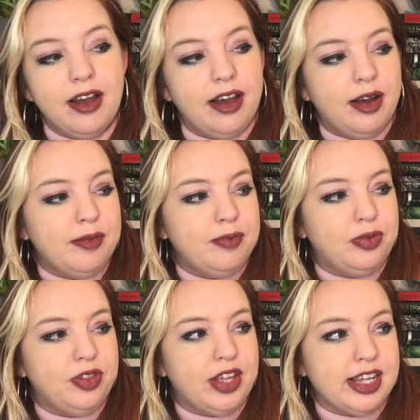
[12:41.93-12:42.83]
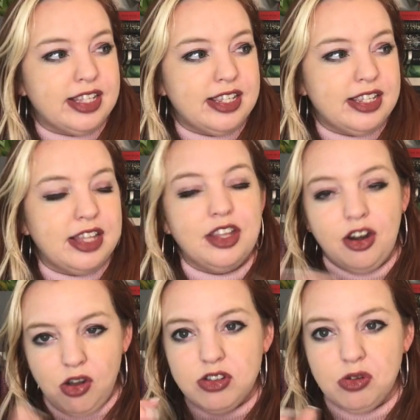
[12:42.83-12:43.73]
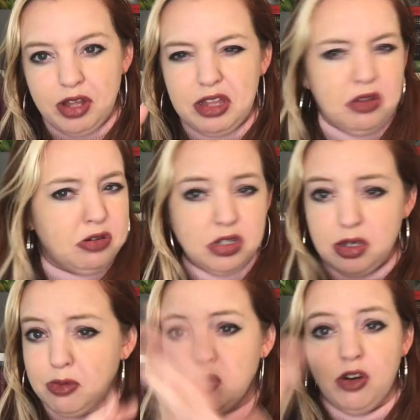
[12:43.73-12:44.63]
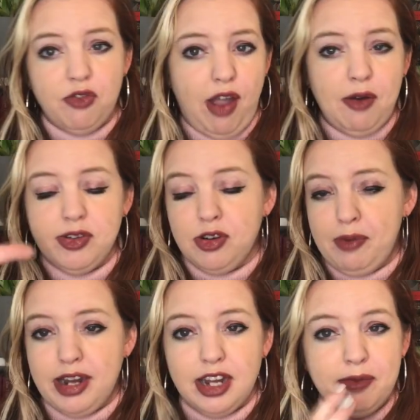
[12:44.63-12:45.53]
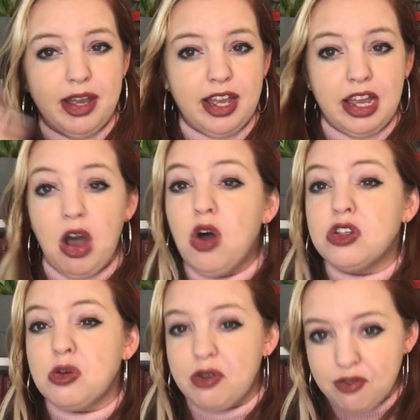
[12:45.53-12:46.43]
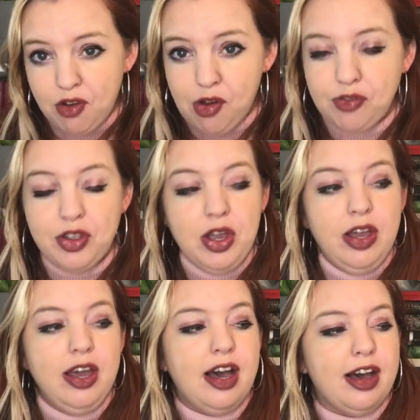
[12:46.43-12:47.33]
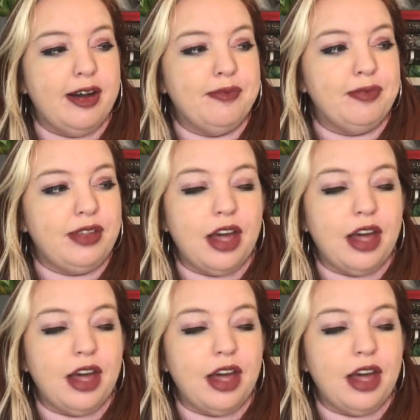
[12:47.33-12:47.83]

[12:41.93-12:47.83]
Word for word: um, that's and then also like there's some sort of virus or pandemic also involved um,